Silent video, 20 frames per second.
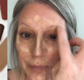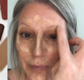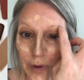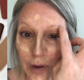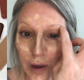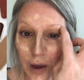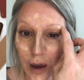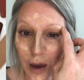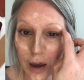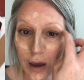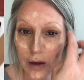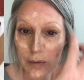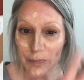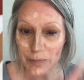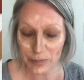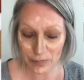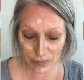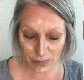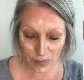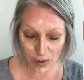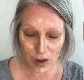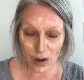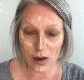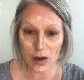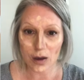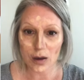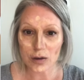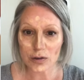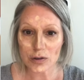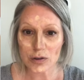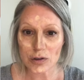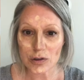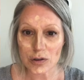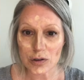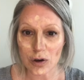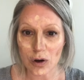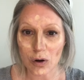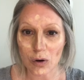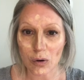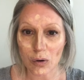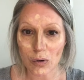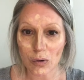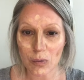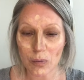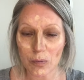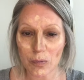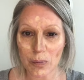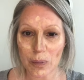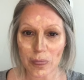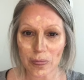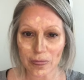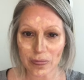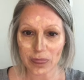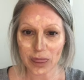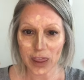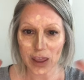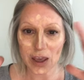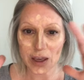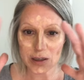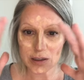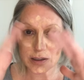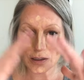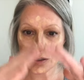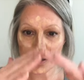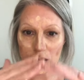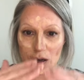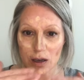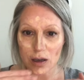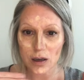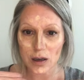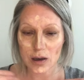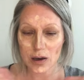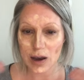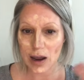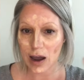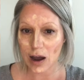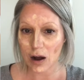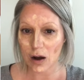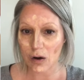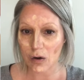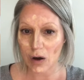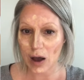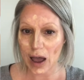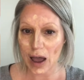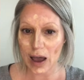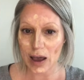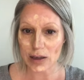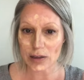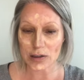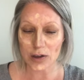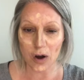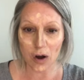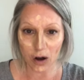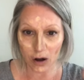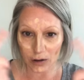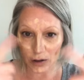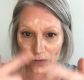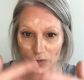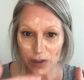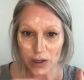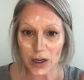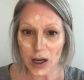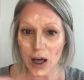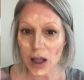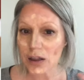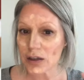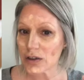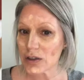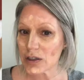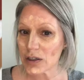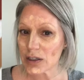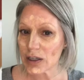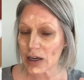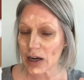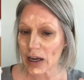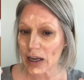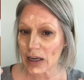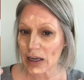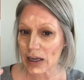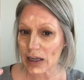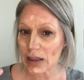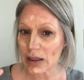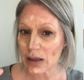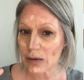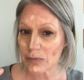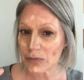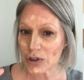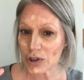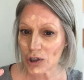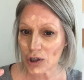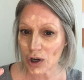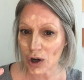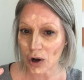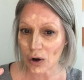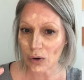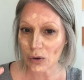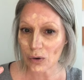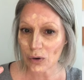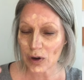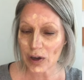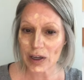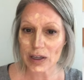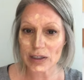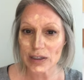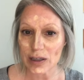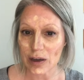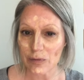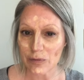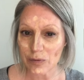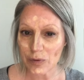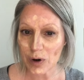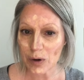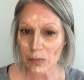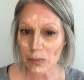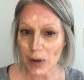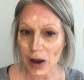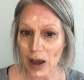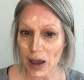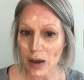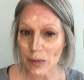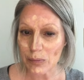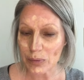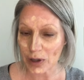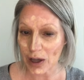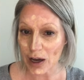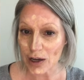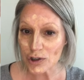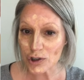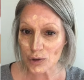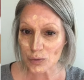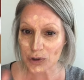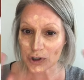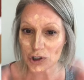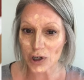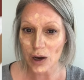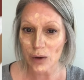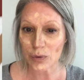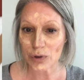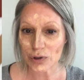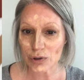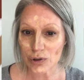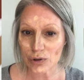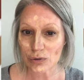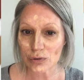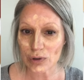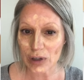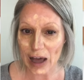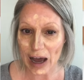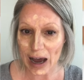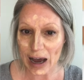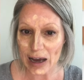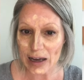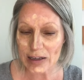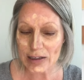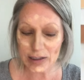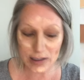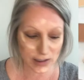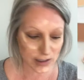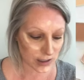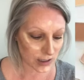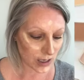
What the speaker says: Okay, so this now has all of the colors that I need them to go, except for my blush, which I will do last.